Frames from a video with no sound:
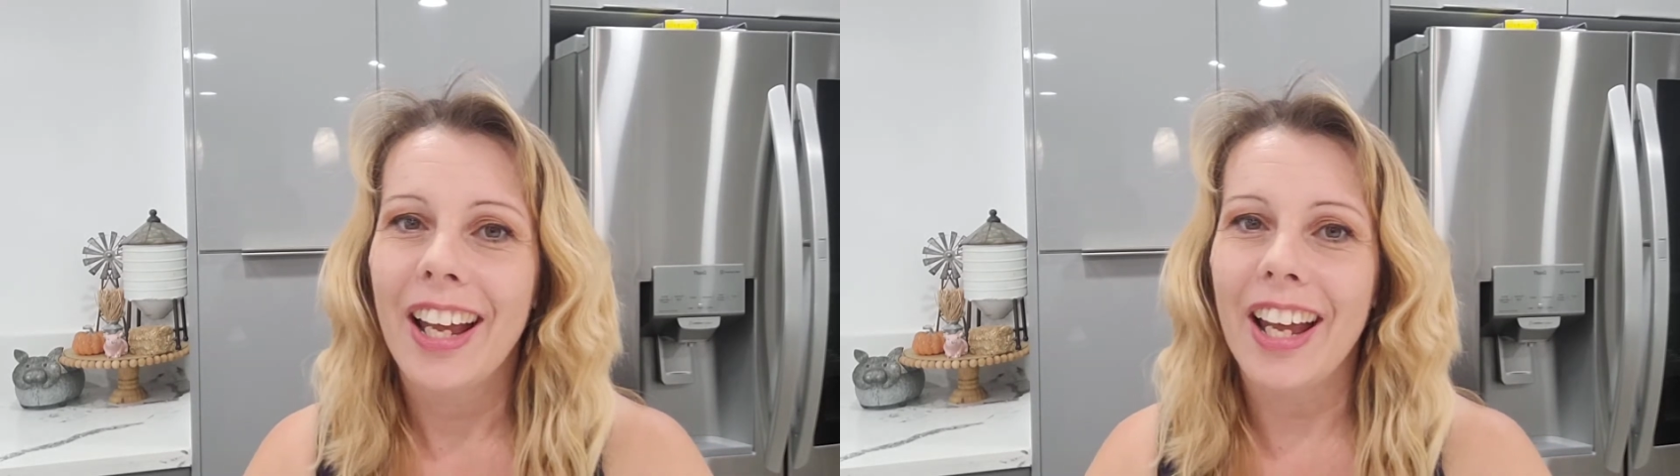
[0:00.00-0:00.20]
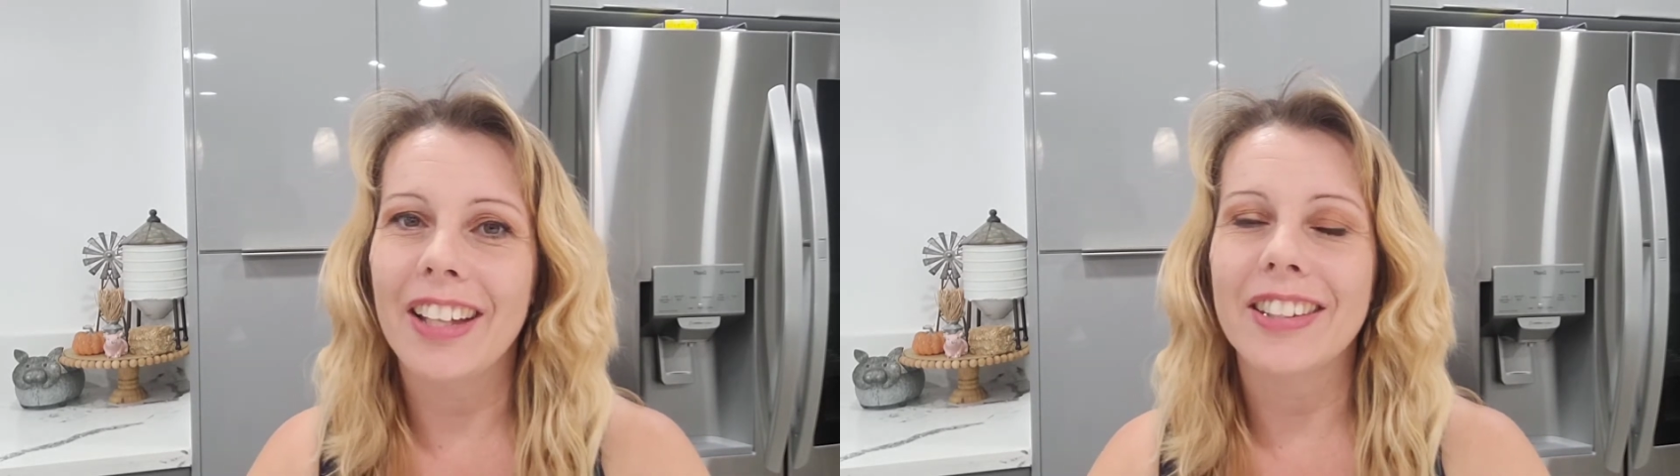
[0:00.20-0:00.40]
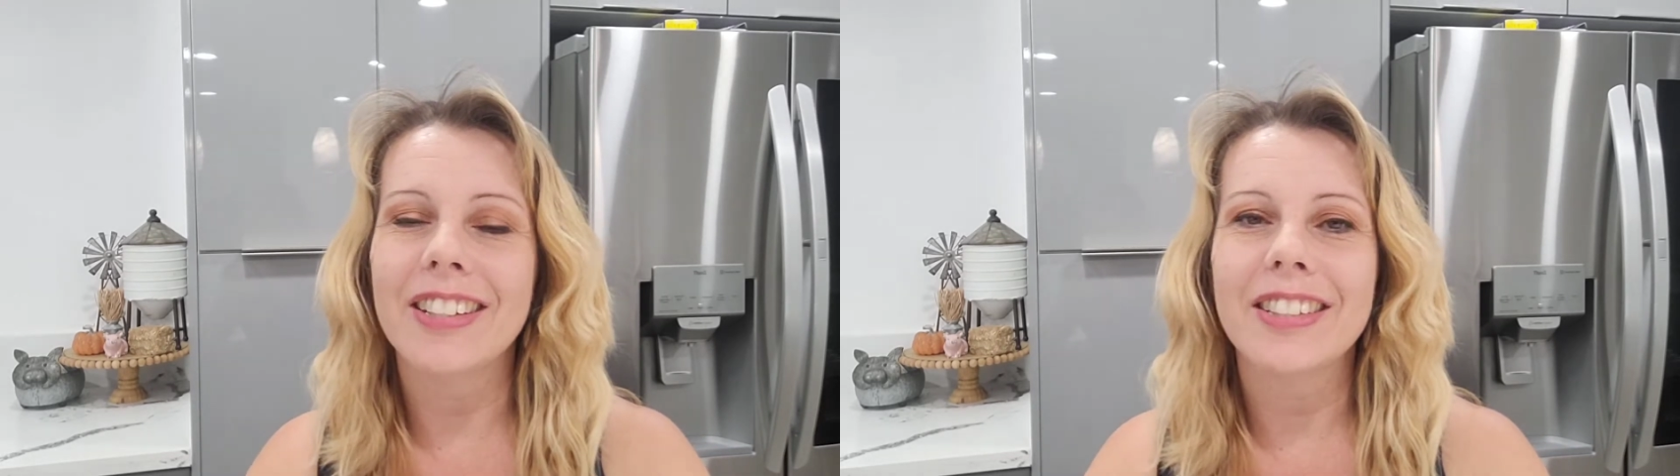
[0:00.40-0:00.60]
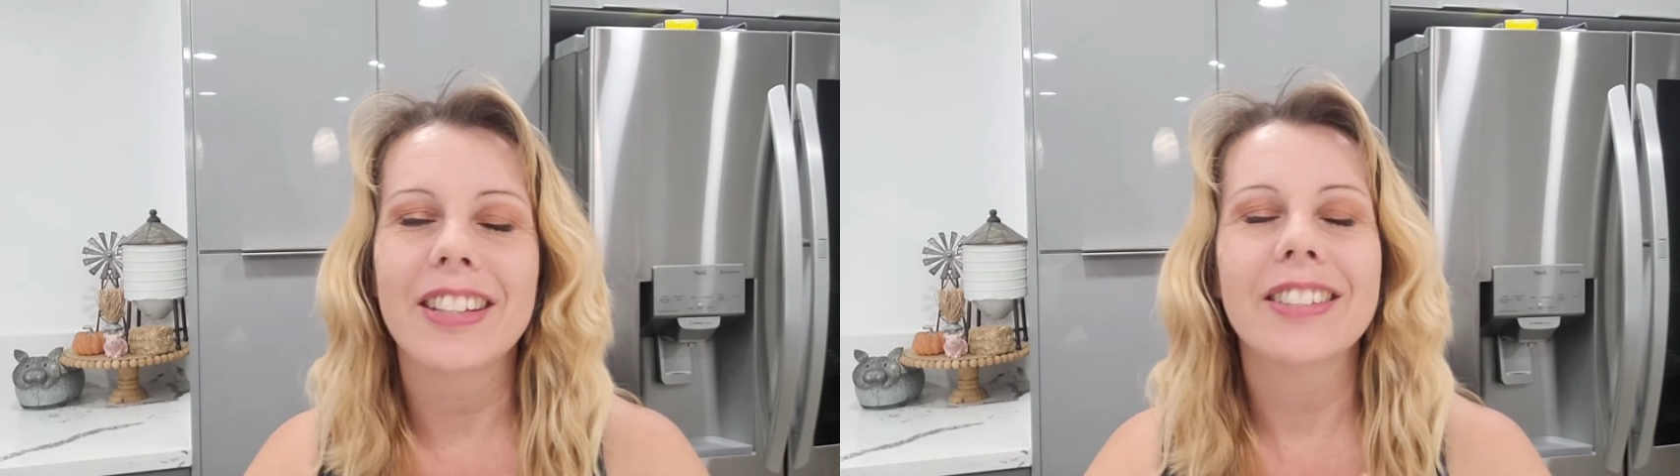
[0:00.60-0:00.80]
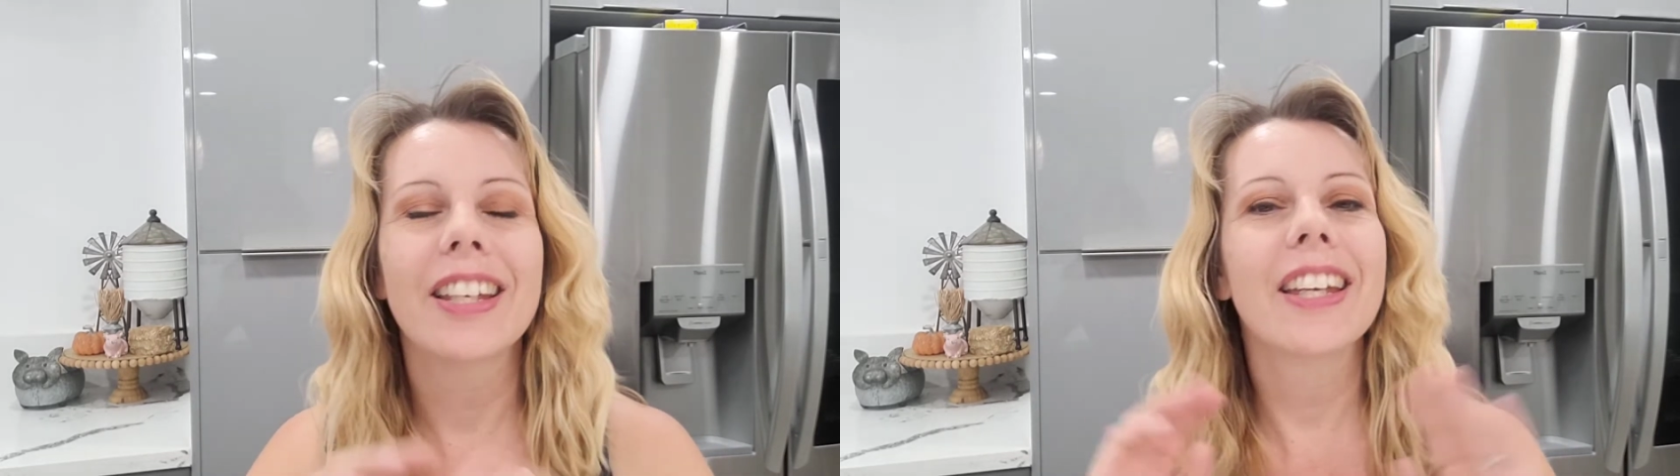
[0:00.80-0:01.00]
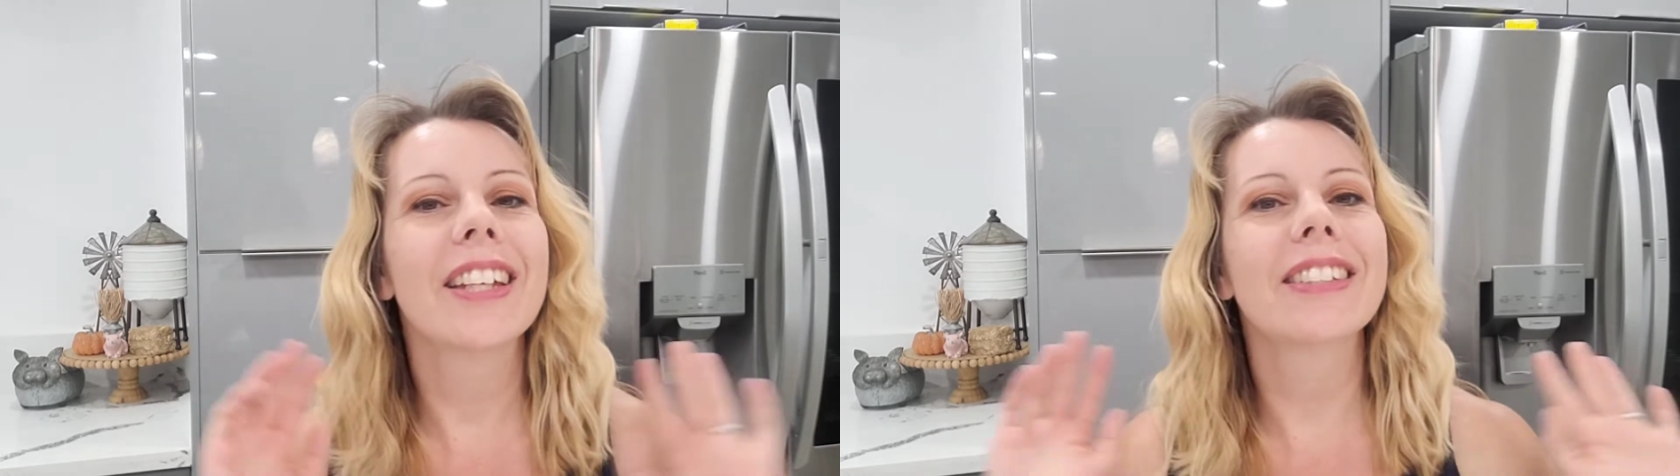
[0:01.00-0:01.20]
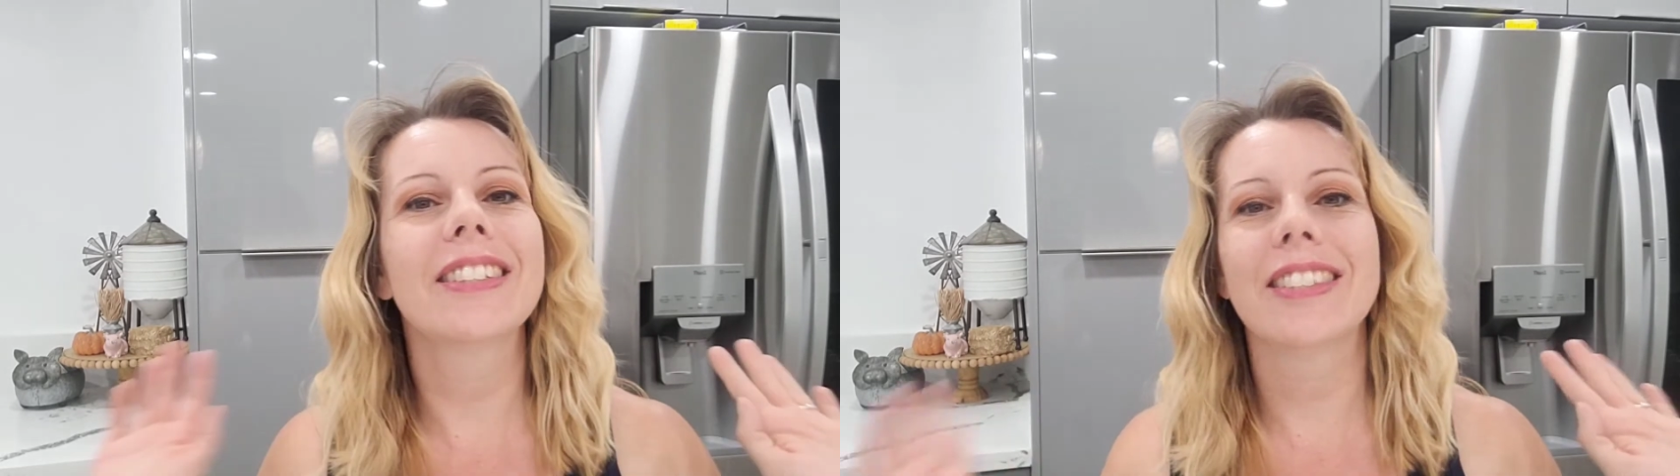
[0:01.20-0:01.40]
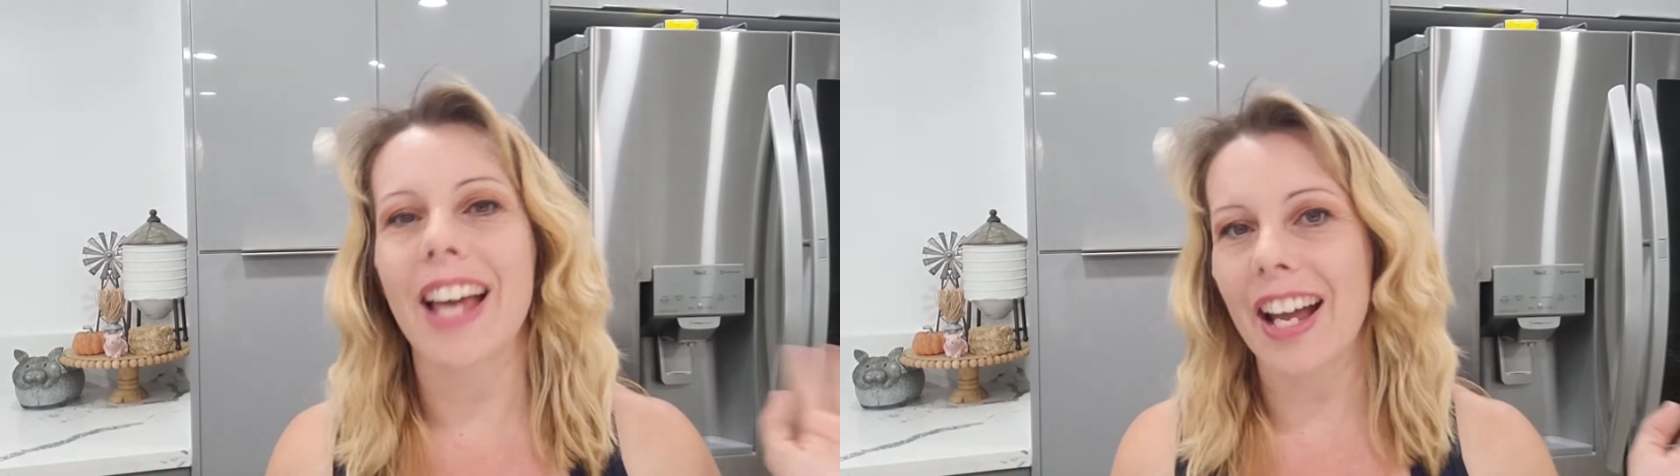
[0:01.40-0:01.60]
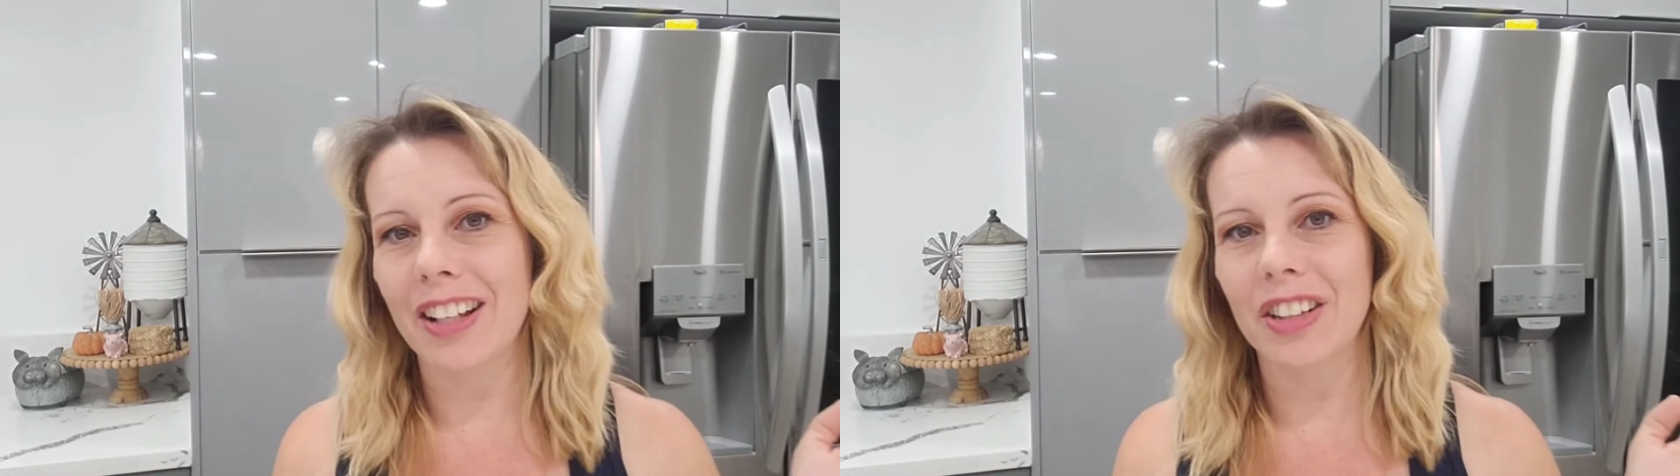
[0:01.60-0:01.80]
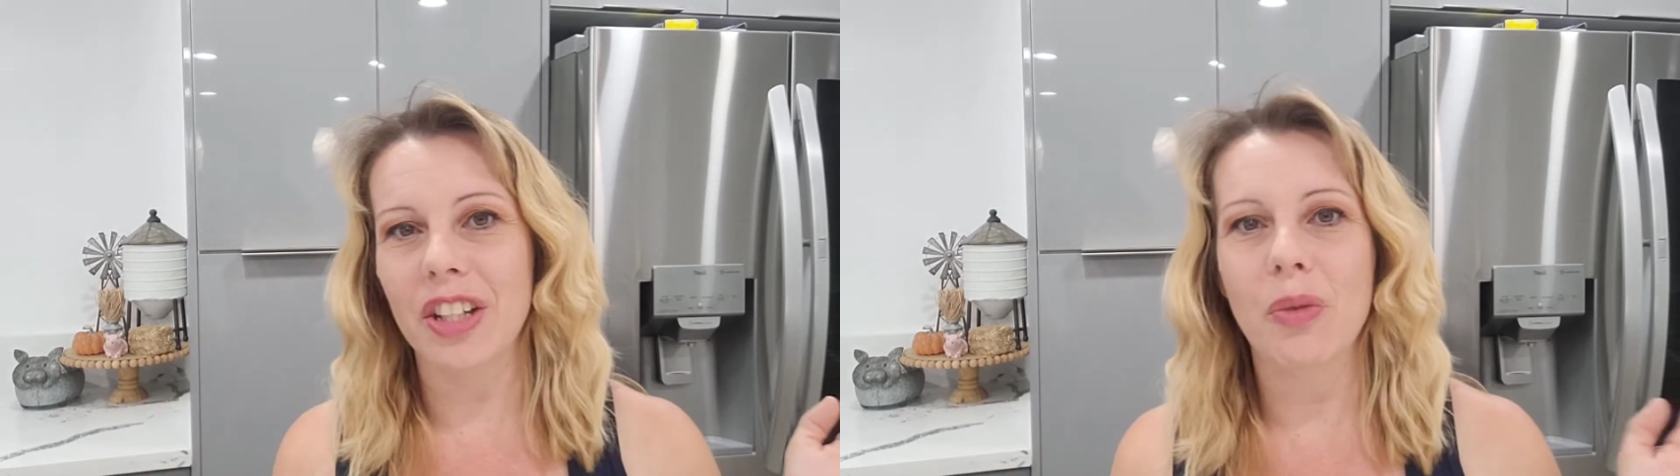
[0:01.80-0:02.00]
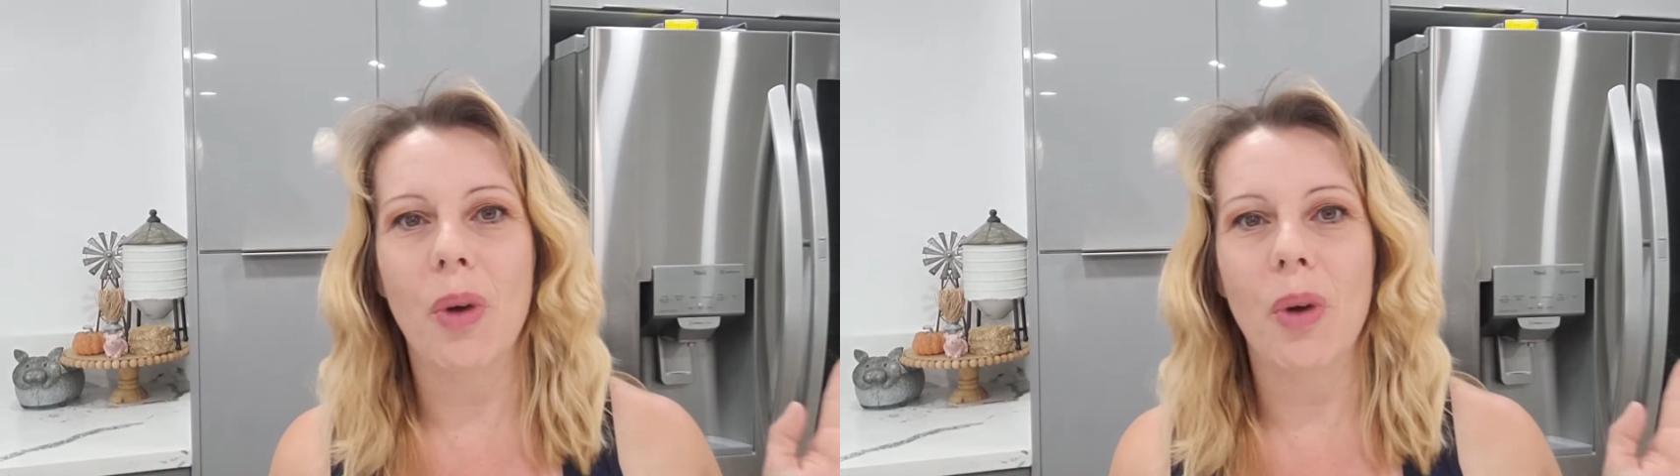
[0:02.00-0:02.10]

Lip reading: and this is exactly